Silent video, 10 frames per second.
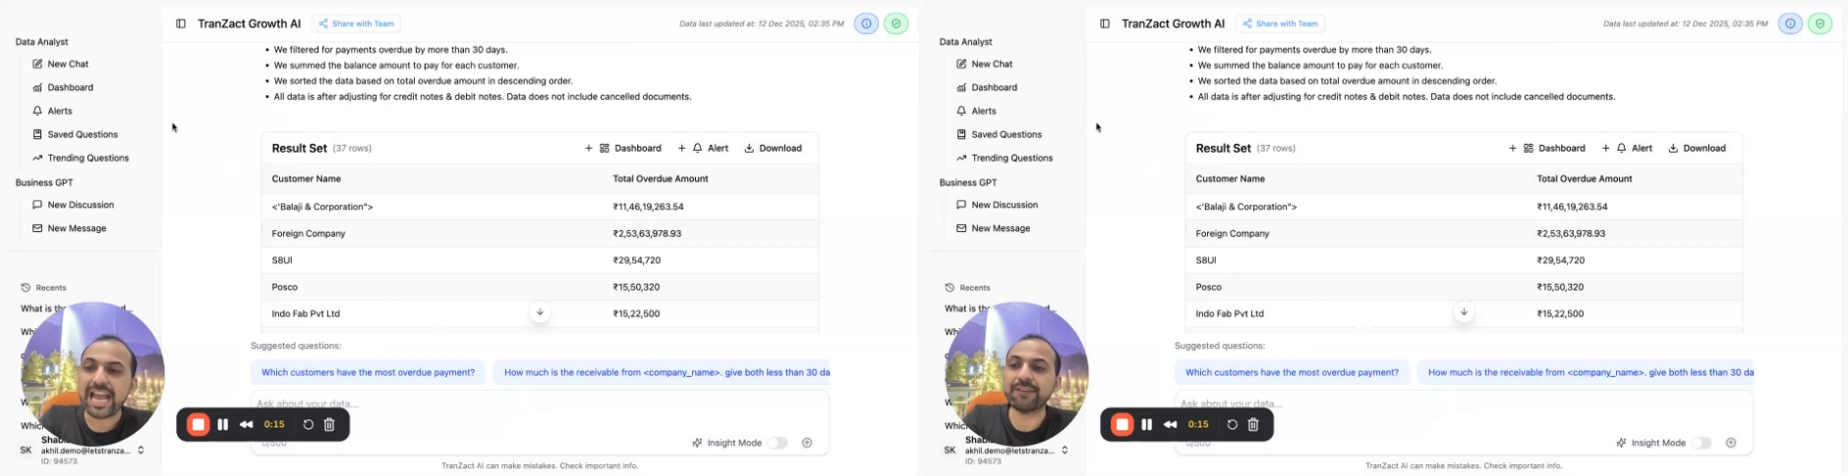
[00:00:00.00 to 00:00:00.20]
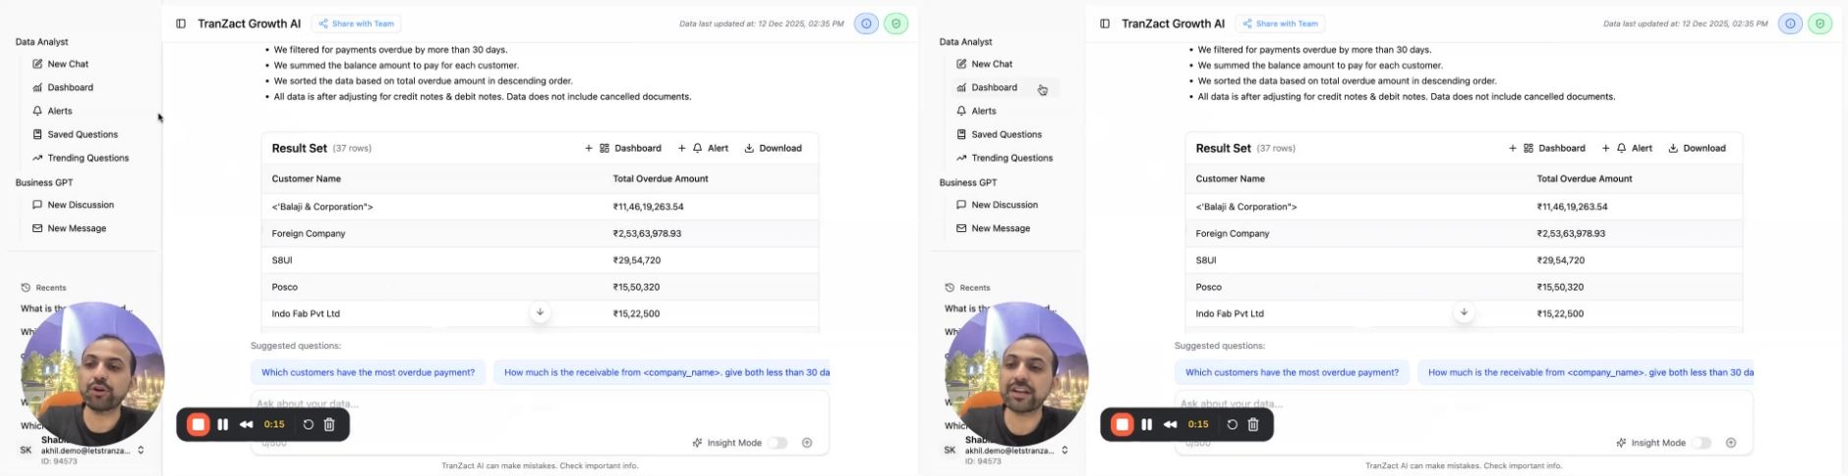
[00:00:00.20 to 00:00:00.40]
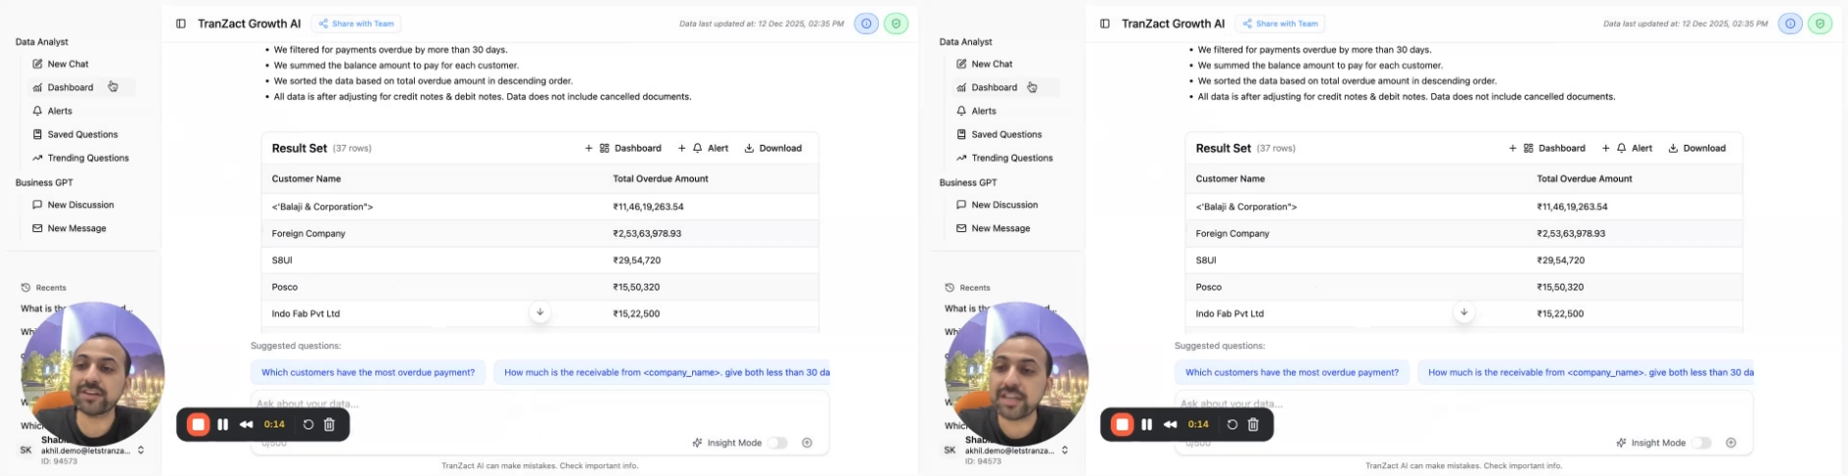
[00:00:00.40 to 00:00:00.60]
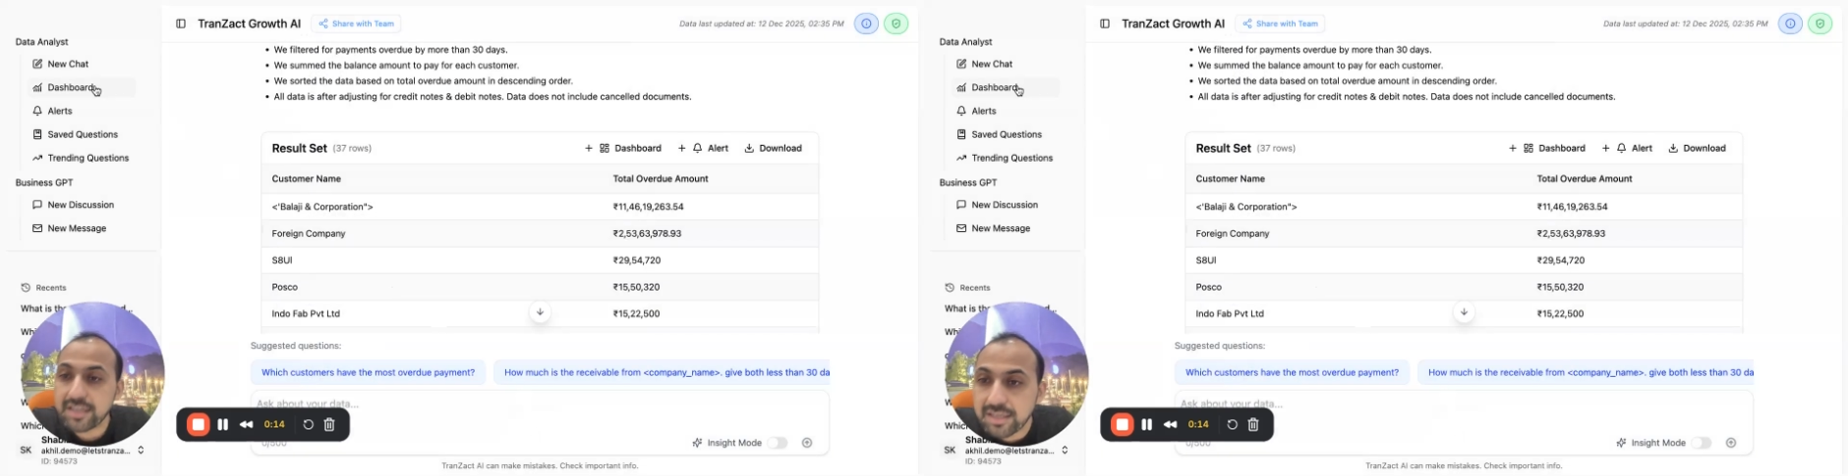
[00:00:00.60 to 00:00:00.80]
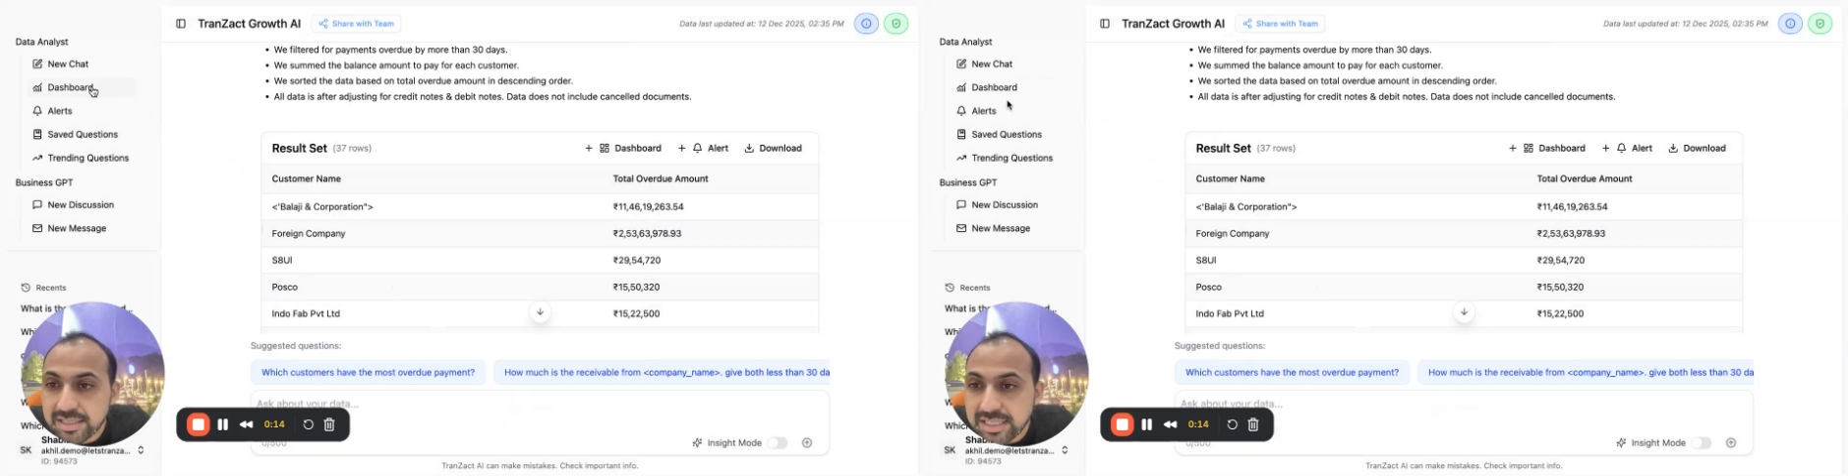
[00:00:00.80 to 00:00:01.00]
And whatever
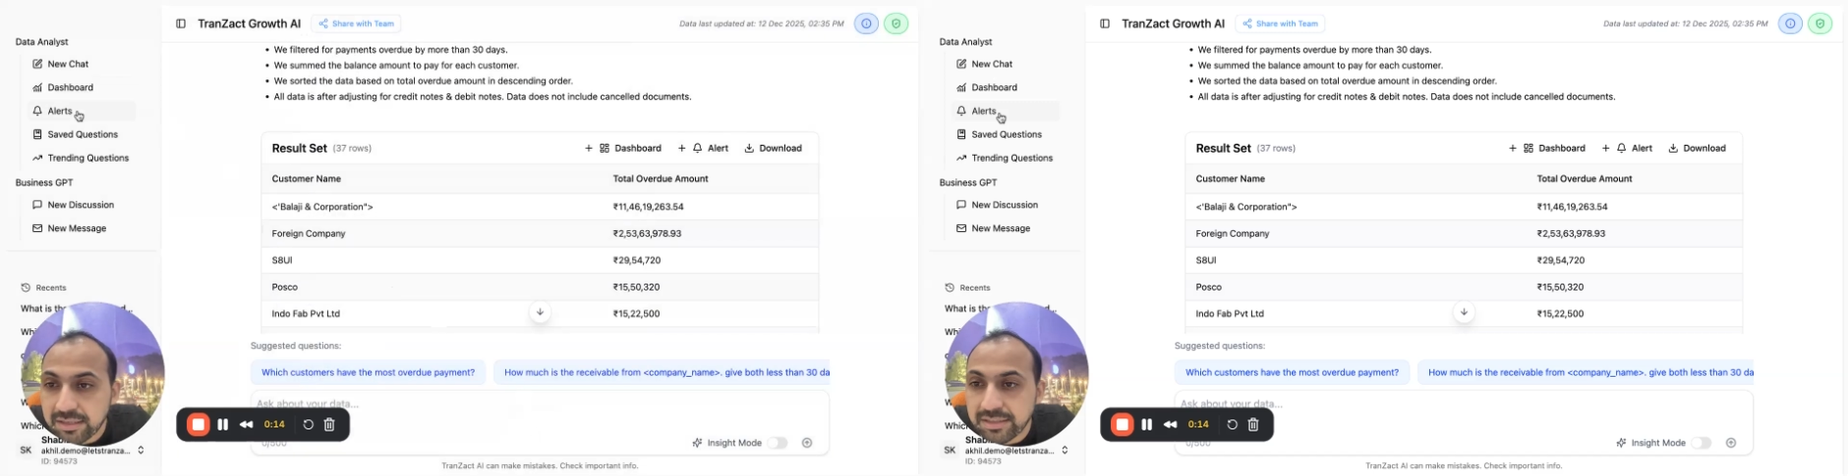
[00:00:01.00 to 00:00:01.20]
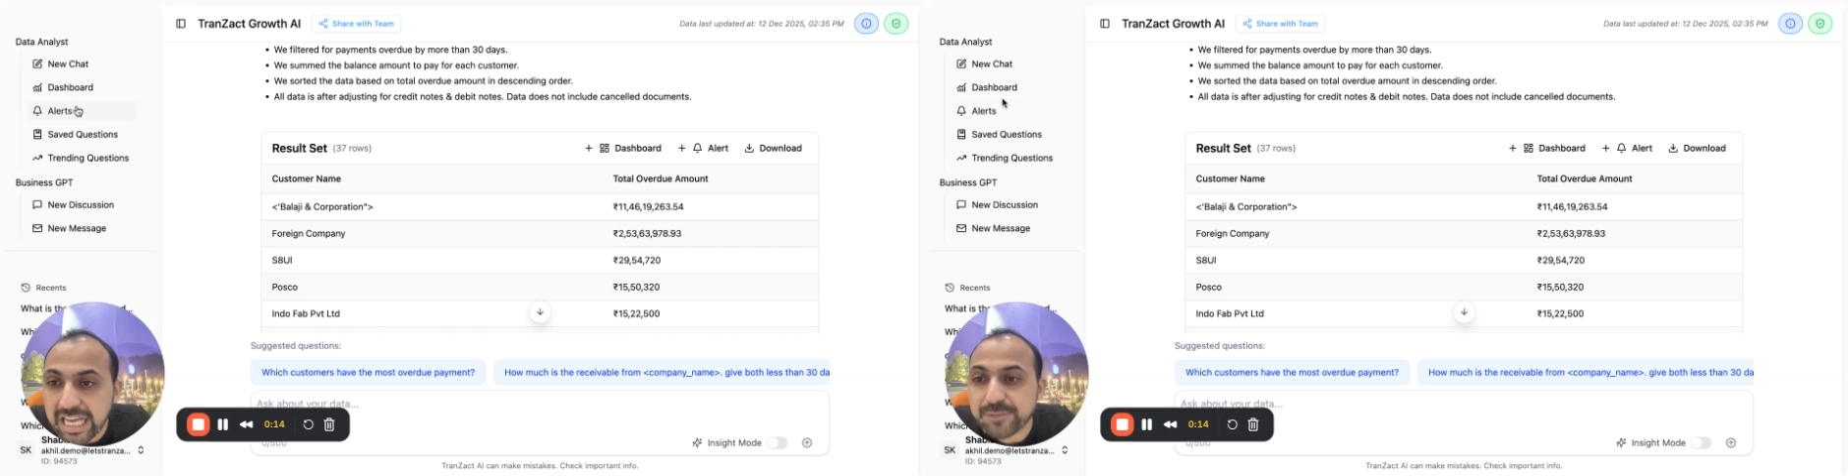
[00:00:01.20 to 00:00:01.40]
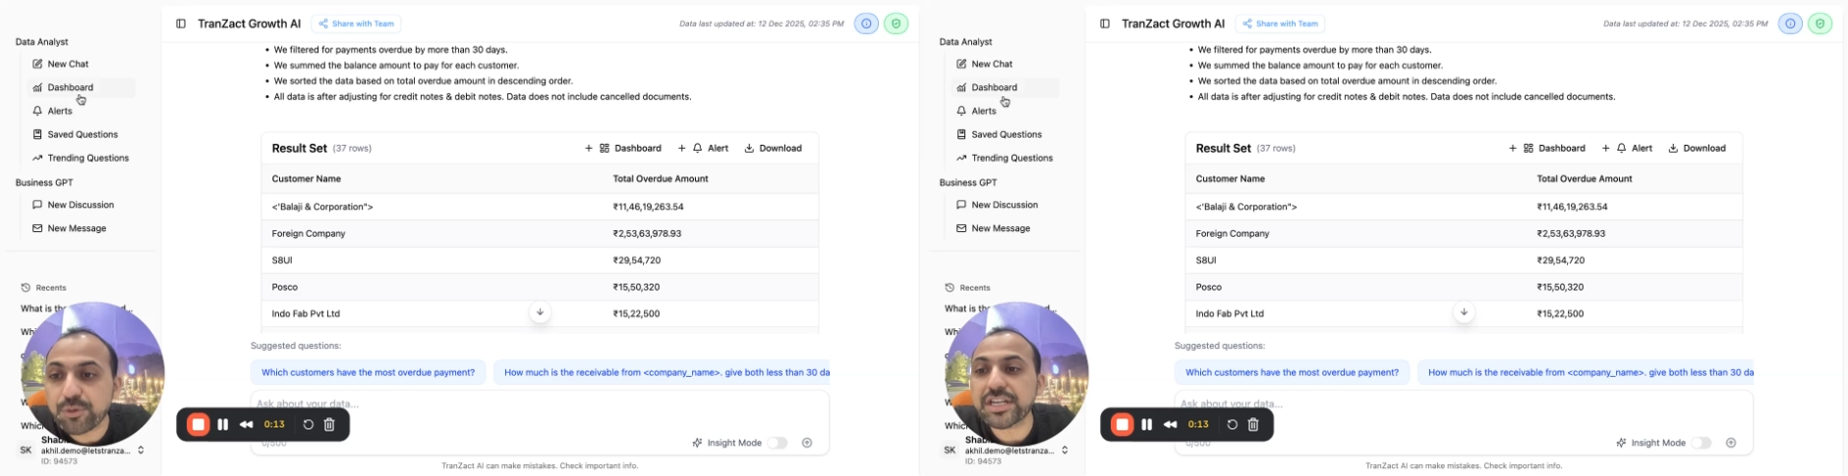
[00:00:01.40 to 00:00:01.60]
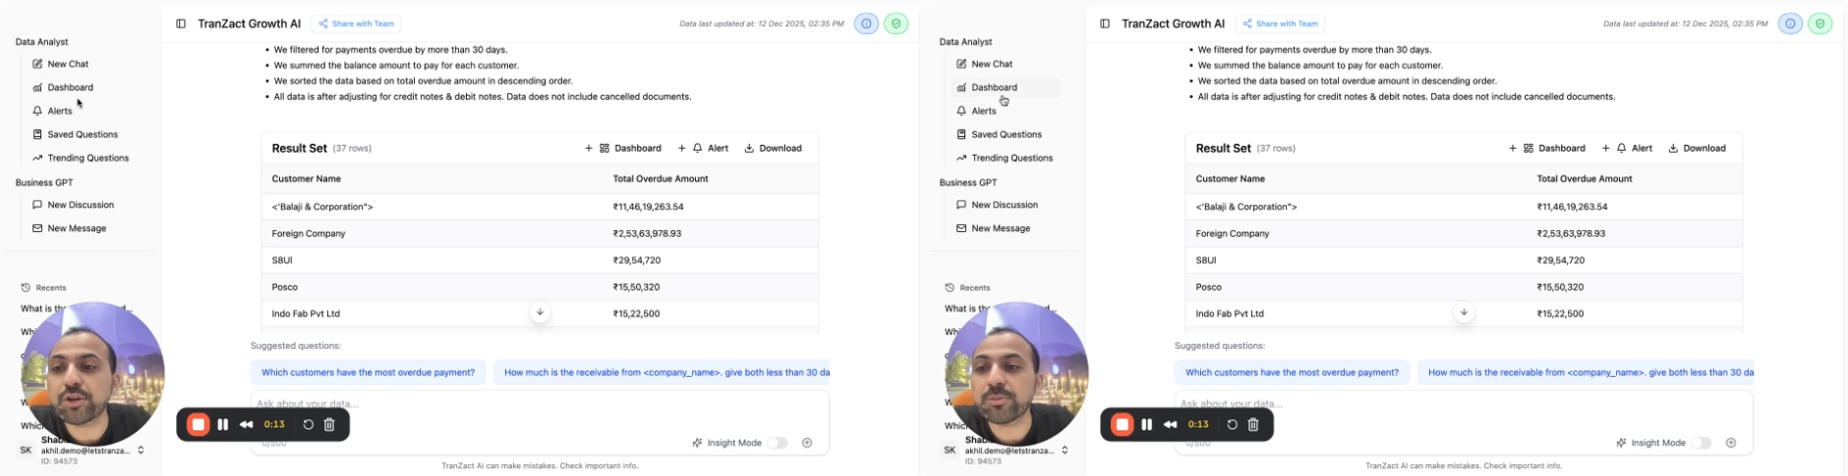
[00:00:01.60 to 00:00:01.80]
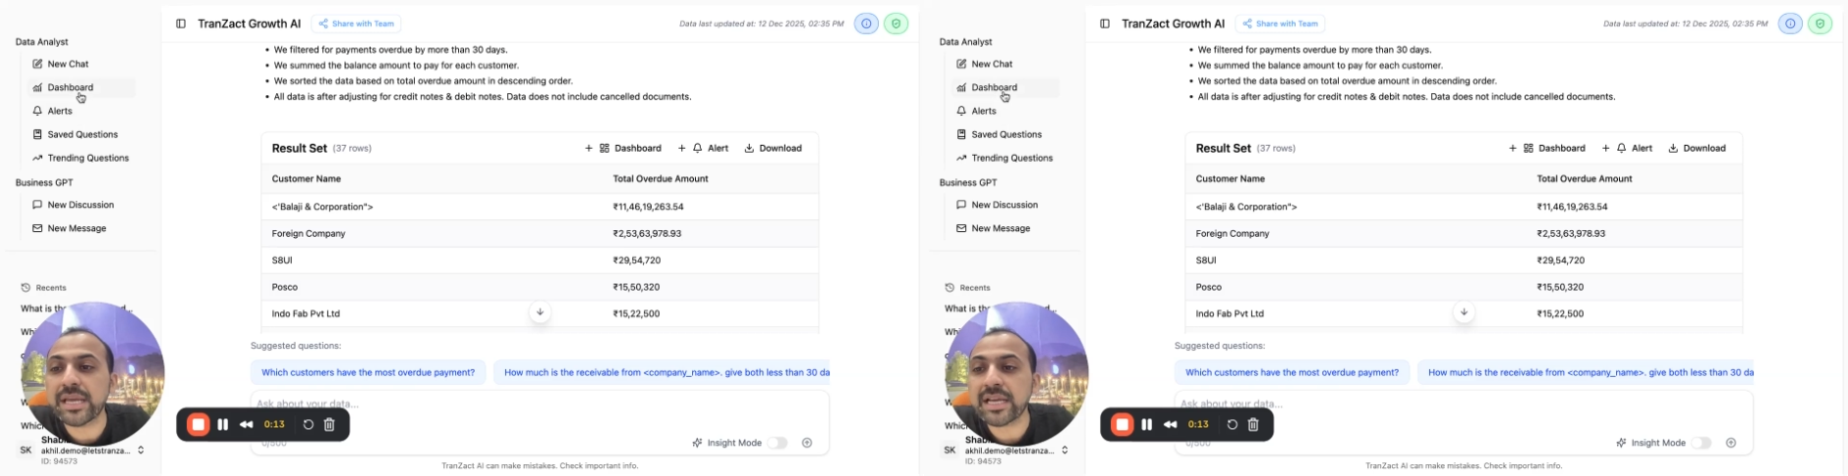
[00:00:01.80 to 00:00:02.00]
alerts and dashboards
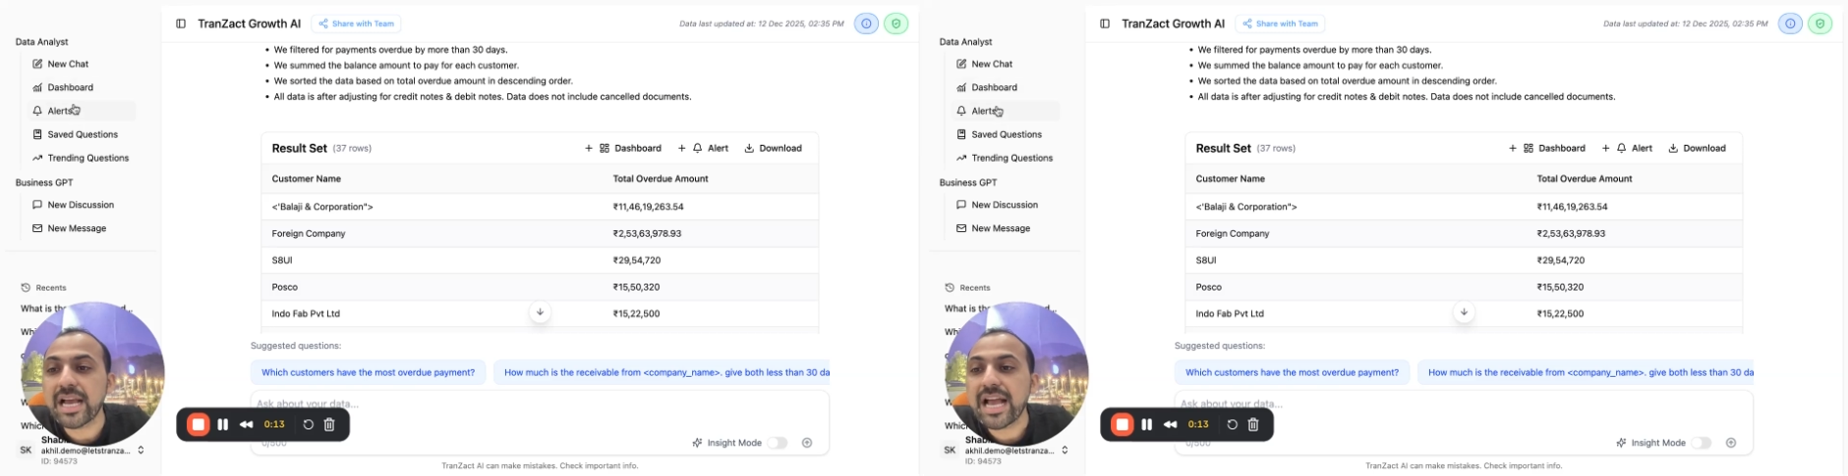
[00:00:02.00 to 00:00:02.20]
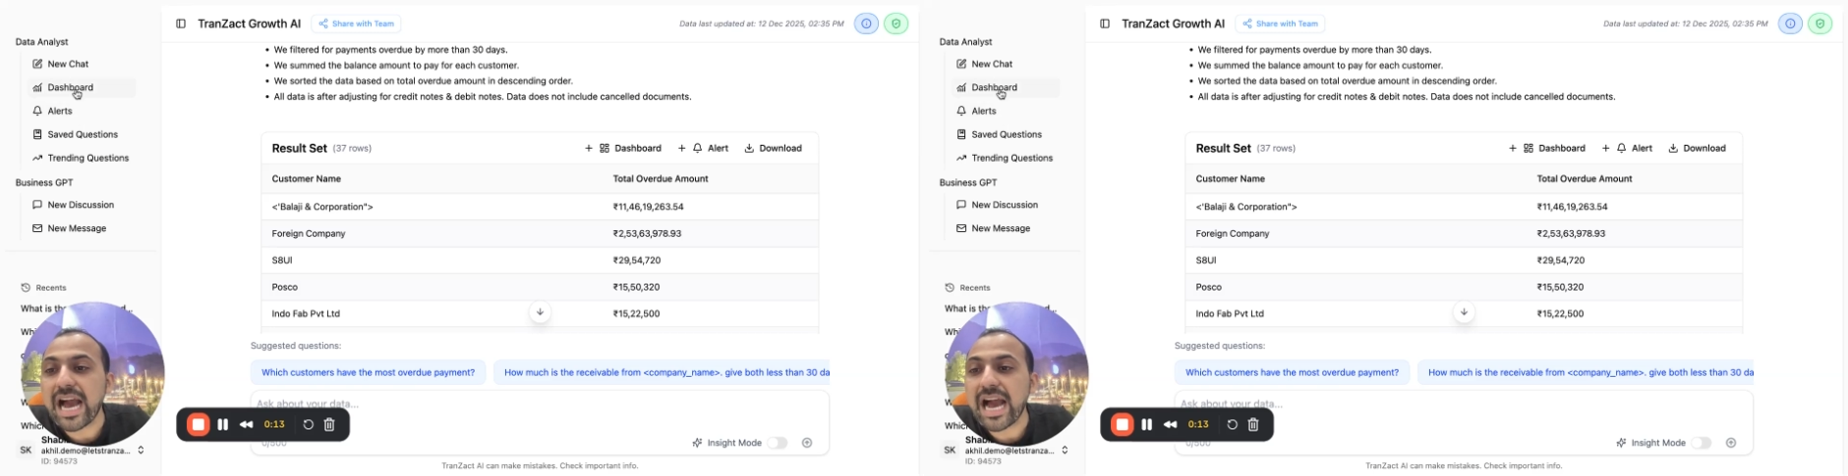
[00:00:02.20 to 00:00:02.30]
that you make